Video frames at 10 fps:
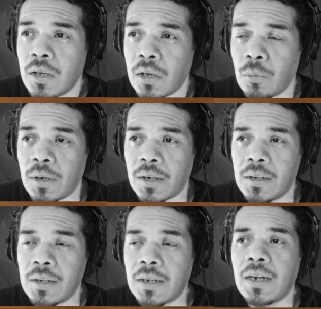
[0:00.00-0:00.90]
You want to
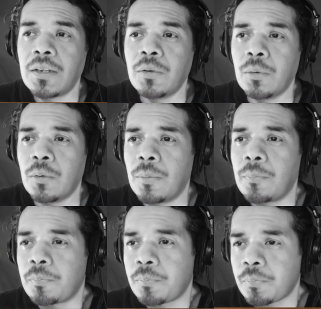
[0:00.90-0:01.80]
click on Dual,
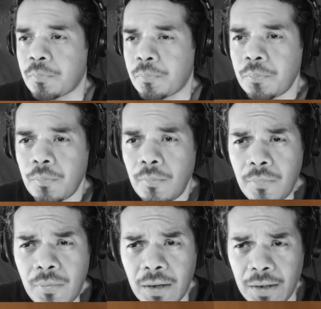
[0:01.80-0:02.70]

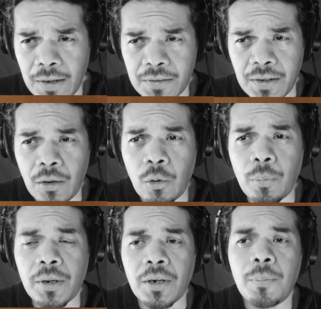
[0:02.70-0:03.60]
and that's going to
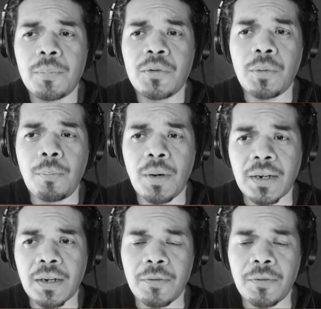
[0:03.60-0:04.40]
open it up to the mic.